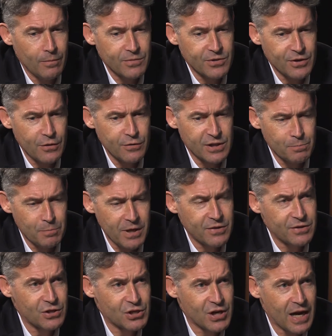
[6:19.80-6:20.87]
So speed
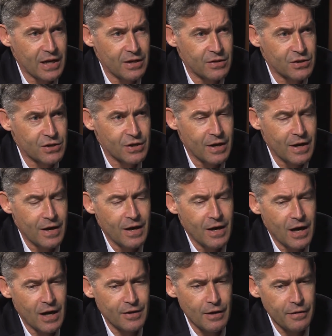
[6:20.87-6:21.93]
to change,
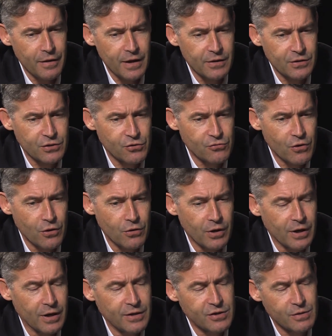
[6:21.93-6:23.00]
and I think strong
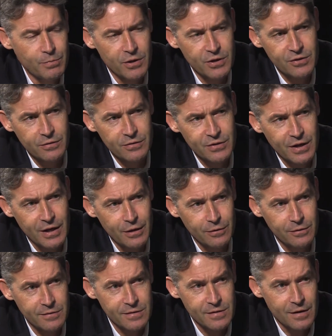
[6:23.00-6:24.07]
interpersonal
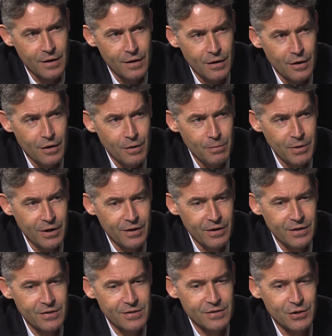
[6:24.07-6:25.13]
skills,
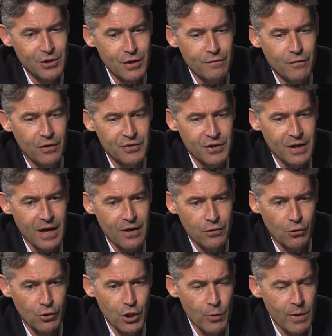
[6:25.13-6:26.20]
because you've got to get
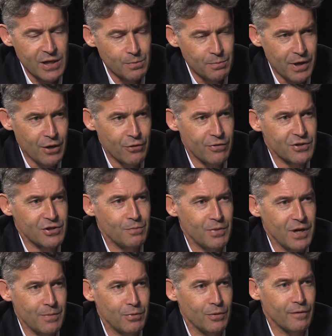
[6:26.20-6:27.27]
your USP across to
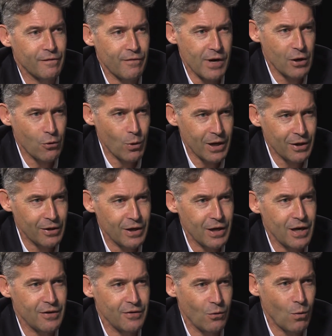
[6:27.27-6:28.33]
people very quickly
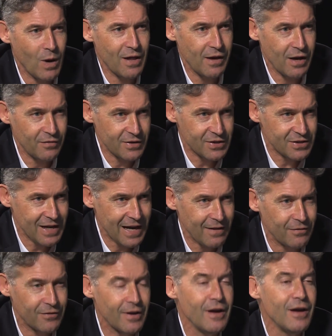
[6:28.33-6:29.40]
in a way they
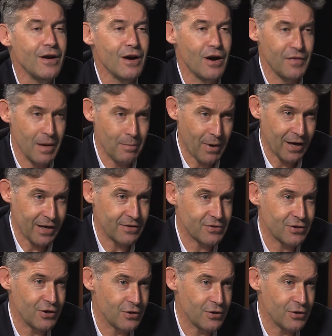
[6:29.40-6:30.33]
understand and they buy into